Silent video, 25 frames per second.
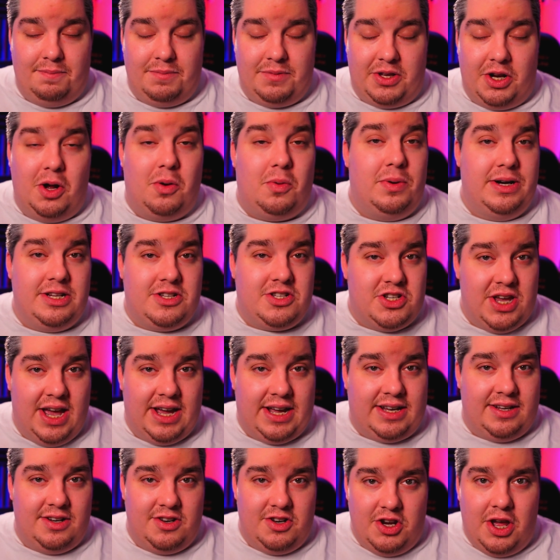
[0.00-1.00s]
You don't want to
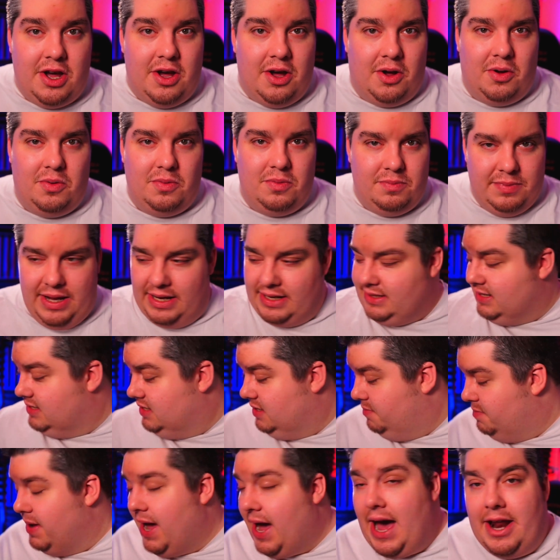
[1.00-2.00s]
check no. It
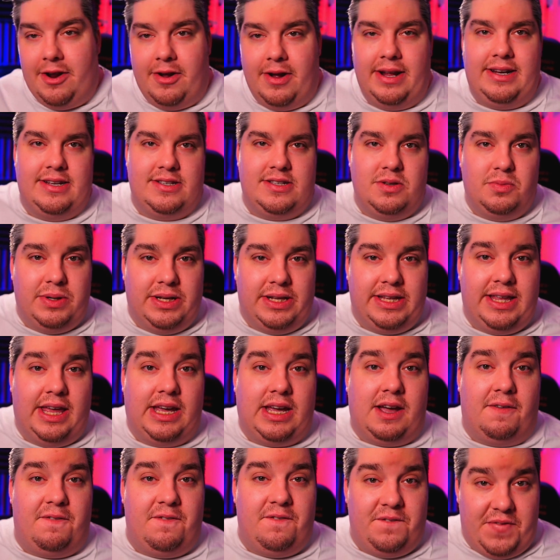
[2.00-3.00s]
doesn't matter. It doesn't really
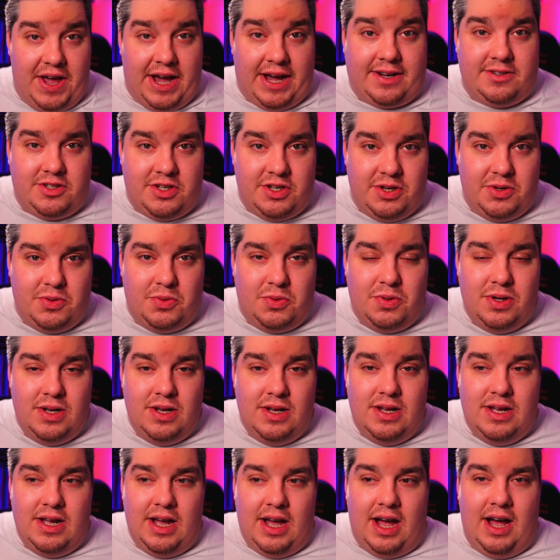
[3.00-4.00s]
like affect you
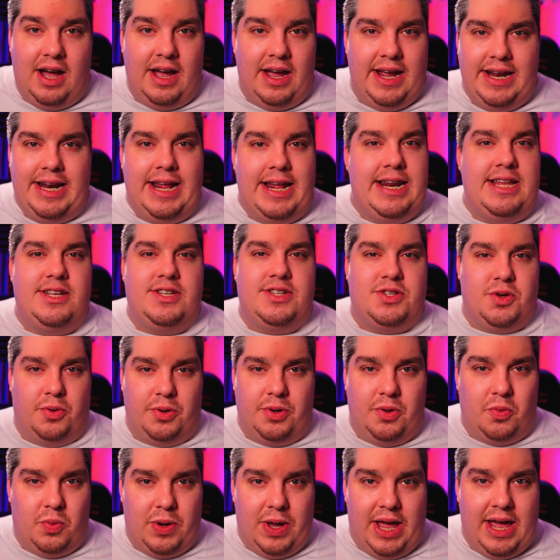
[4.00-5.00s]
in any
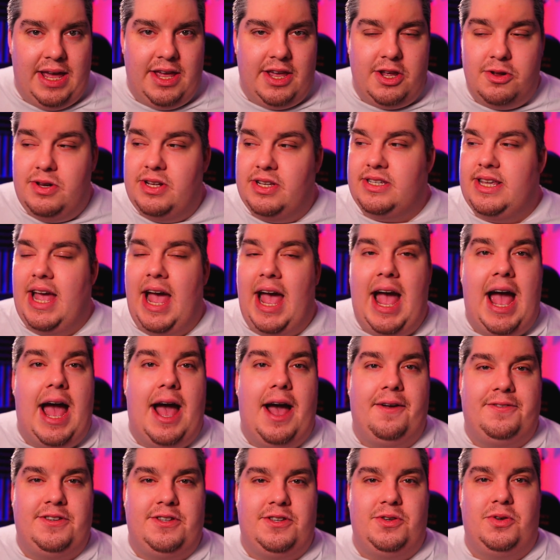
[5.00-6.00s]
sort of way. You just
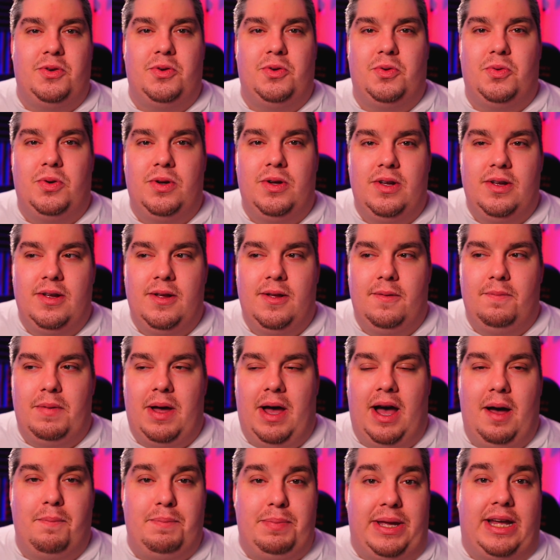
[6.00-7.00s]
have to
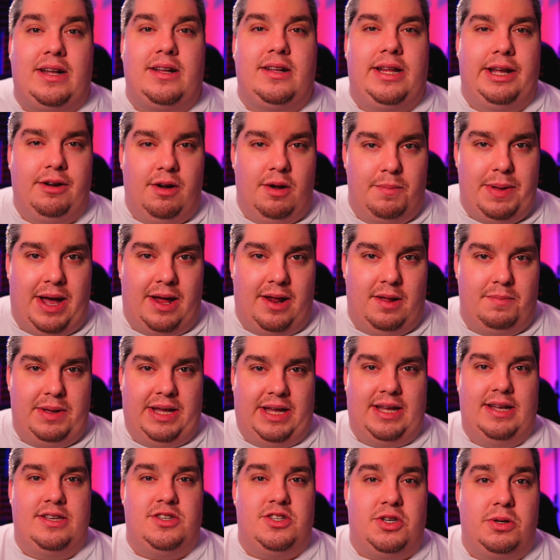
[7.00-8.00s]
be clear about it
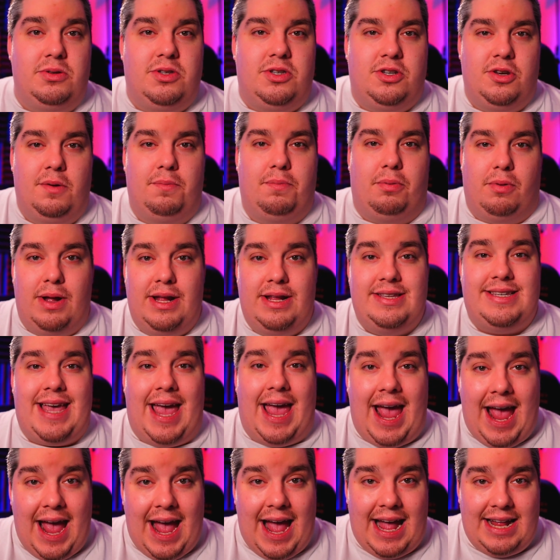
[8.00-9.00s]
because YouTube runs
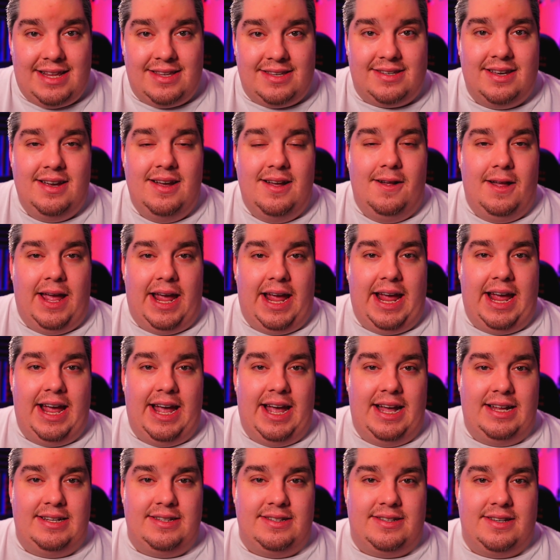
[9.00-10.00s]
ads
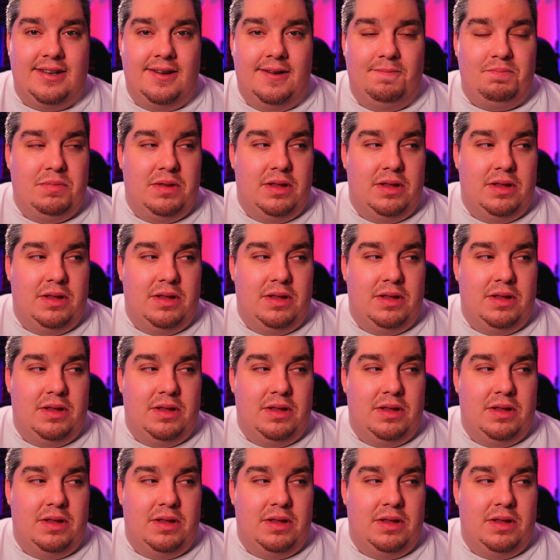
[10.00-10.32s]
and